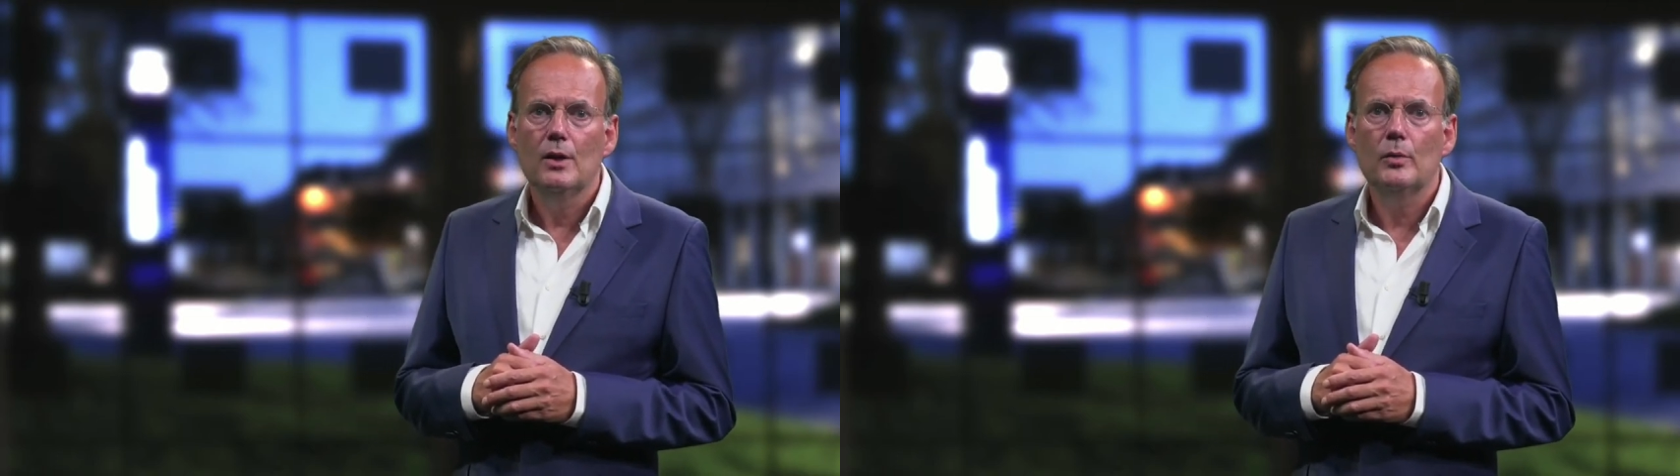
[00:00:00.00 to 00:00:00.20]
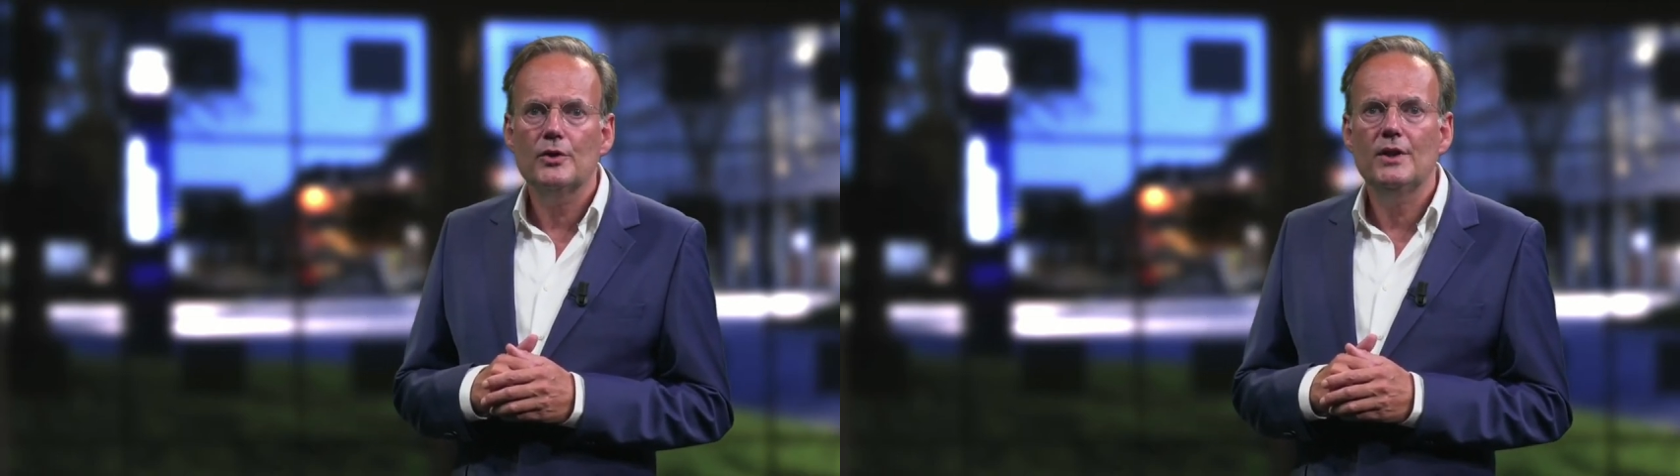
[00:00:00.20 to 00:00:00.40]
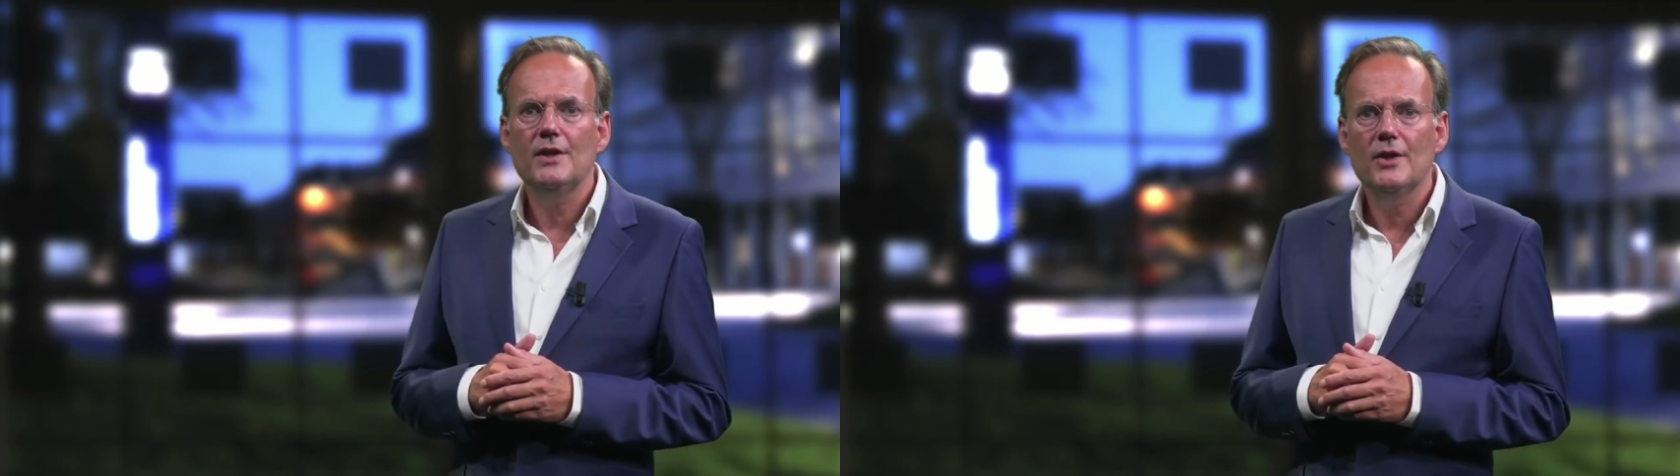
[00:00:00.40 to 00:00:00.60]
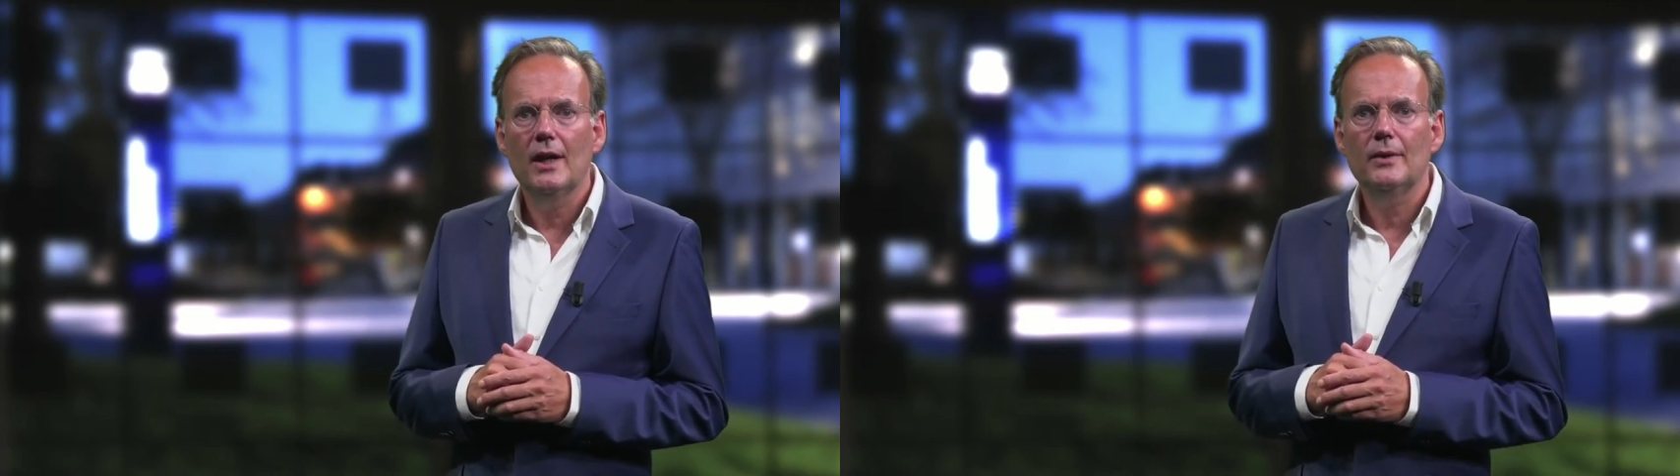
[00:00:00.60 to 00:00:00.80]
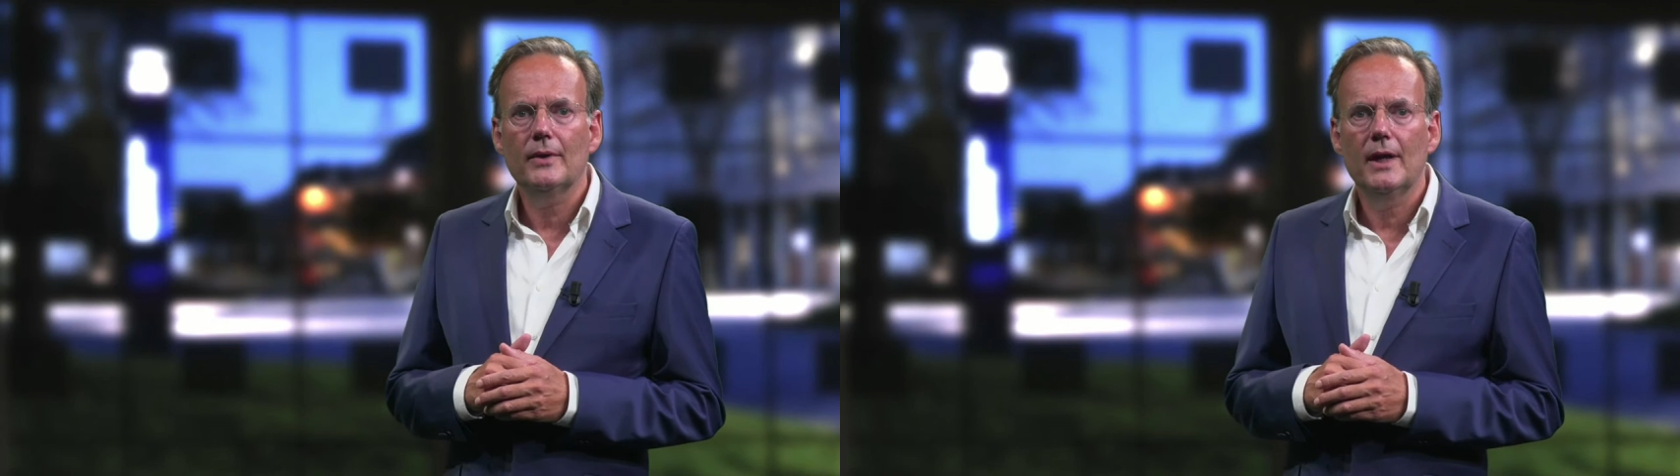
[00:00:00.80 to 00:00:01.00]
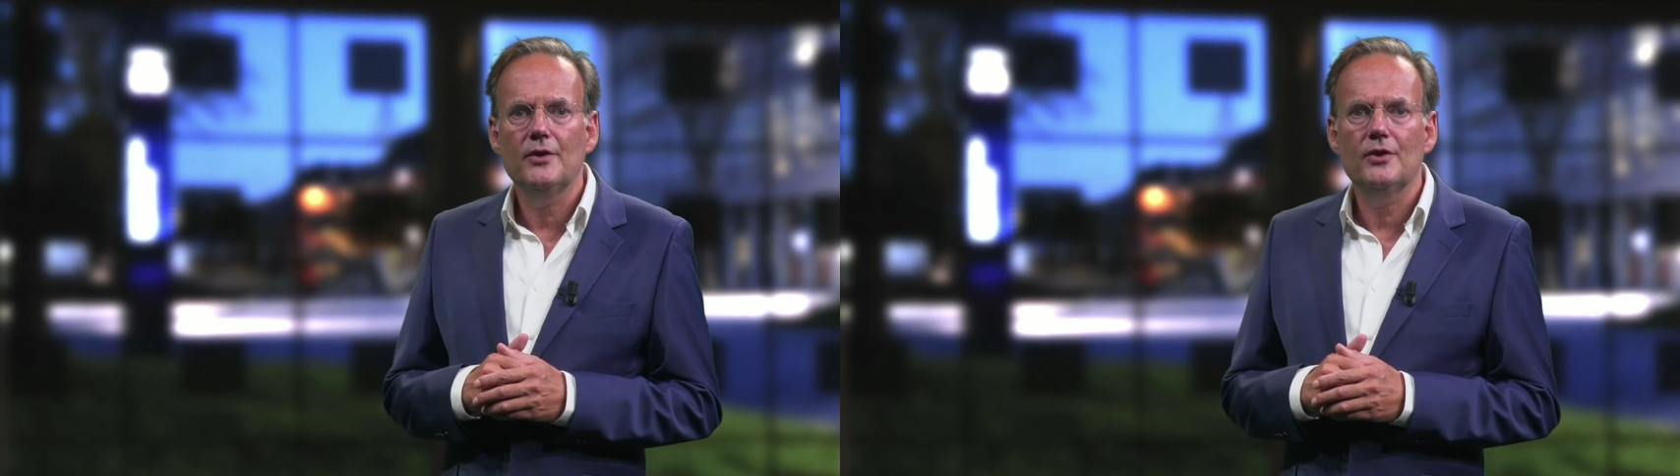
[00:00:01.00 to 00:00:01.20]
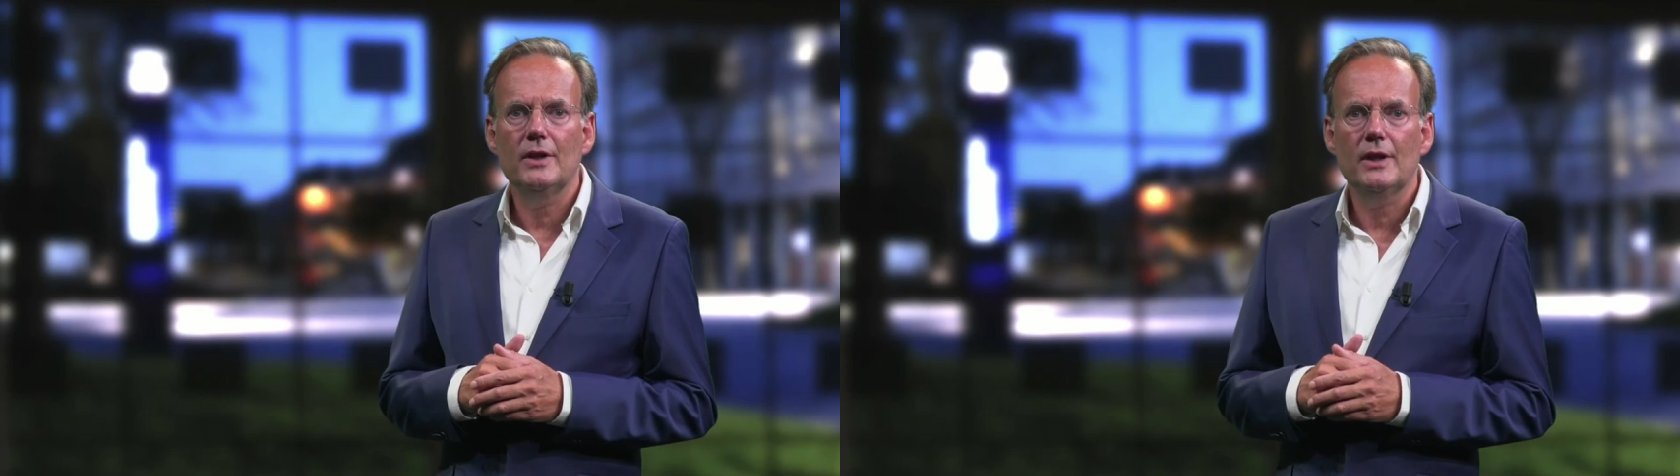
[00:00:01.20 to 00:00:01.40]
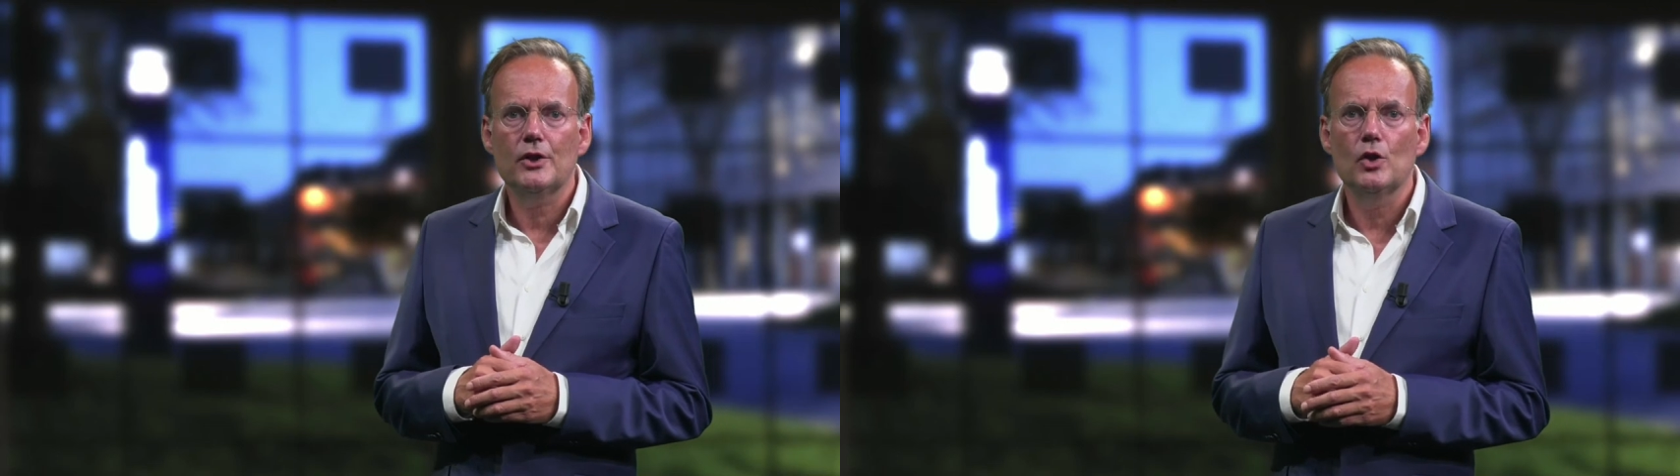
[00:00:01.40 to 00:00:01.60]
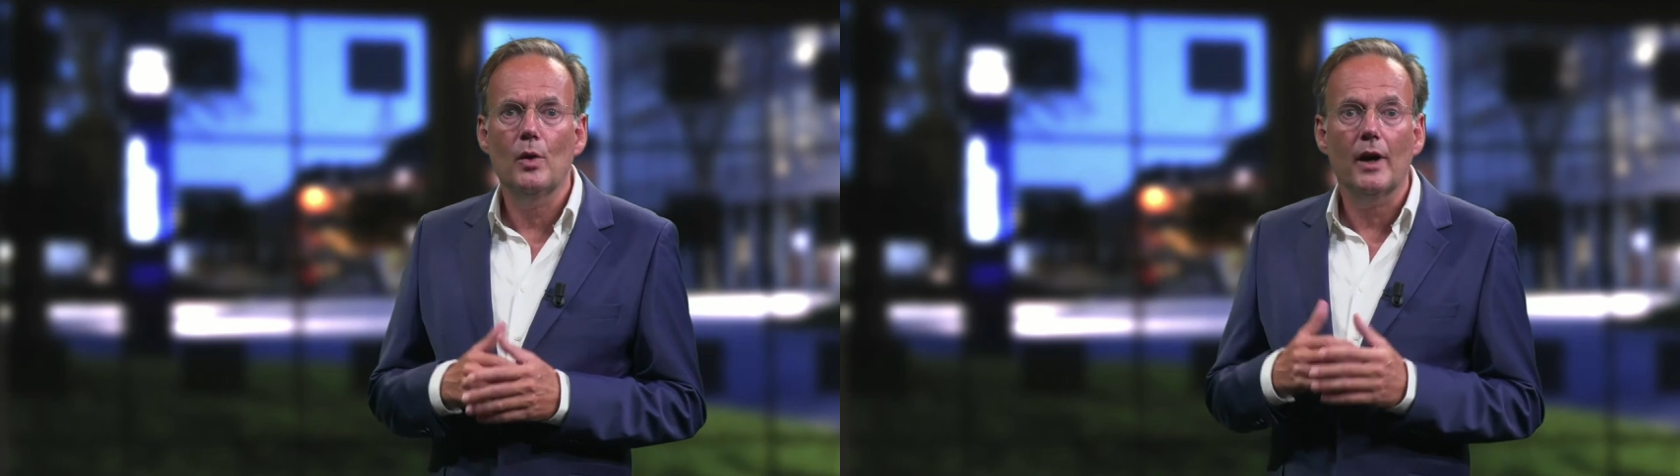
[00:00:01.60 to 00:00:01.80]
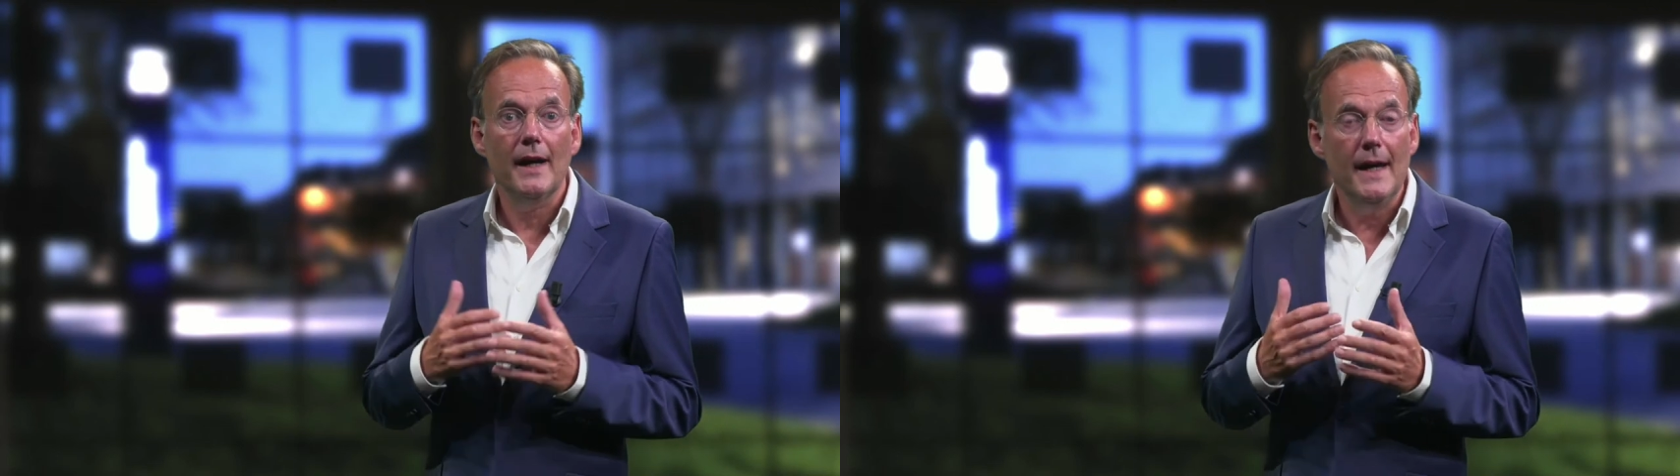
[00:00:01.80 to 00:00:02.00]
was designed for engineers
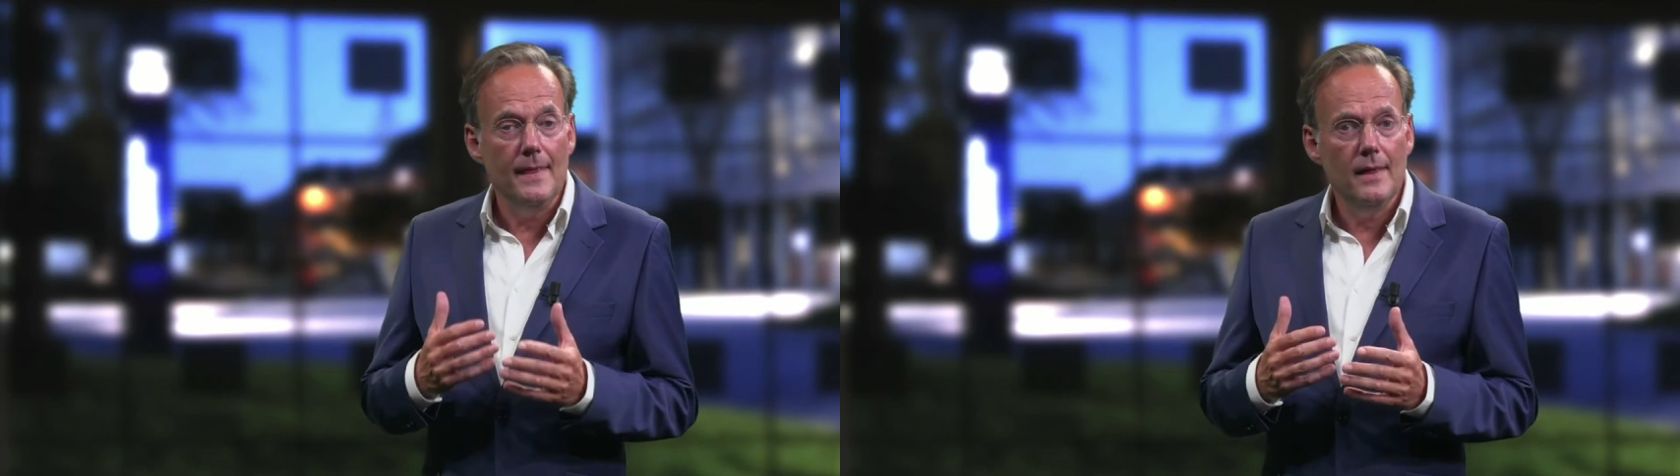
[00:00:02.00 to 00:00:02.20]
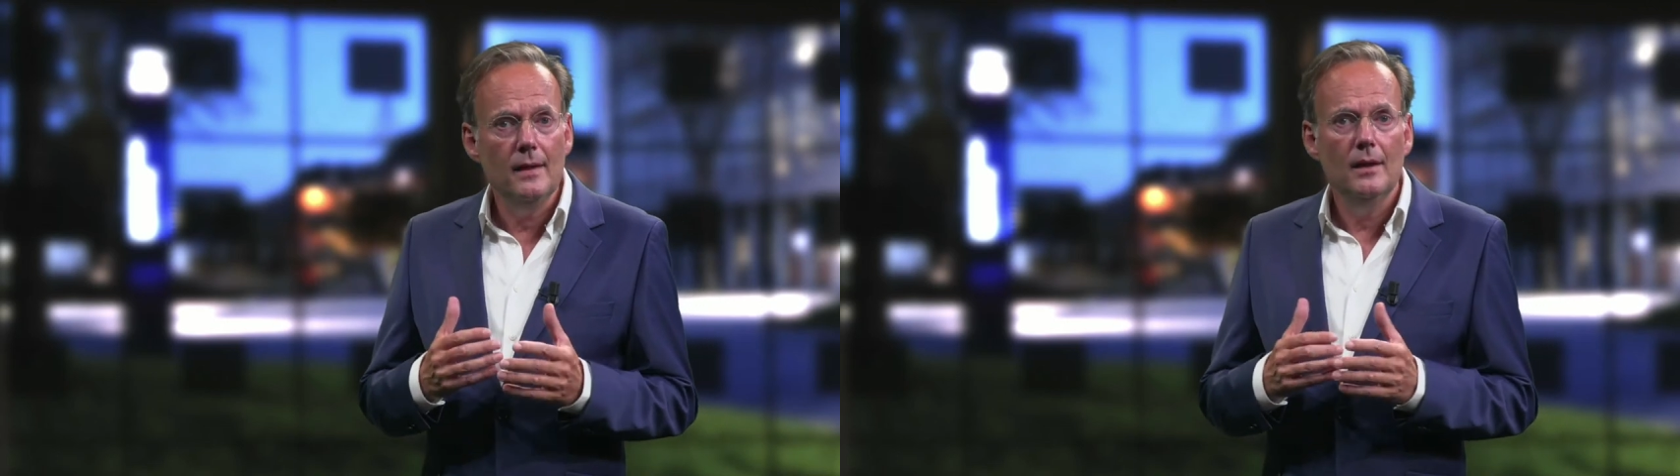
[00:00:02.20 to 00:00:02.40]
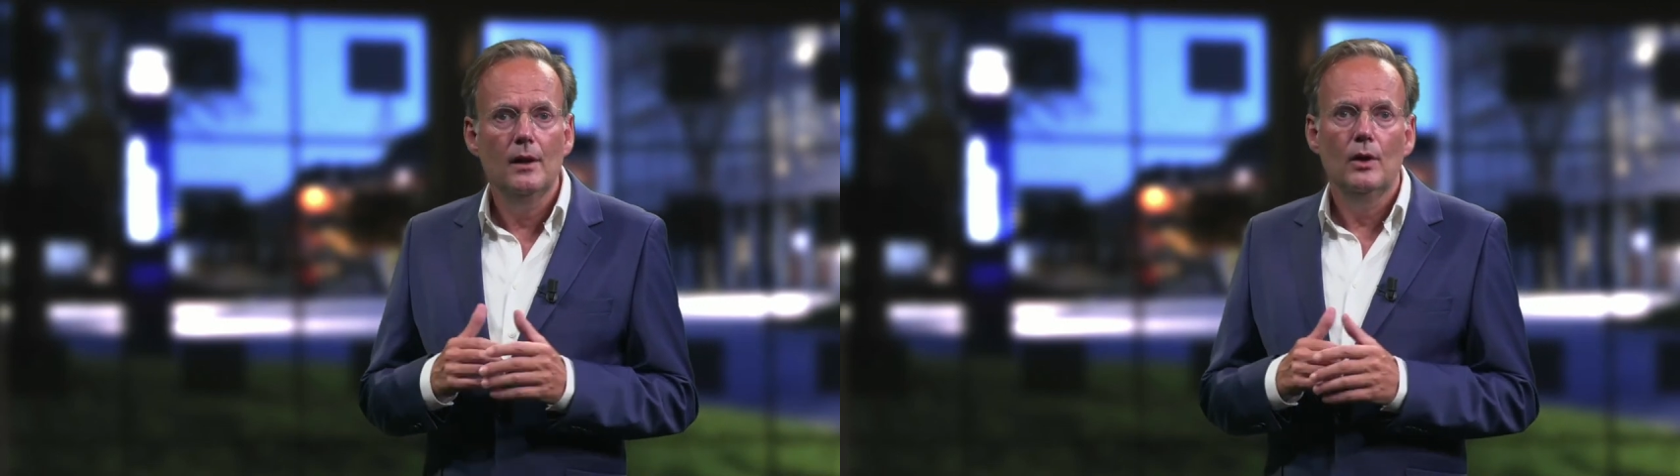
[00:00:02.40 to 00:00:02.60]
who are in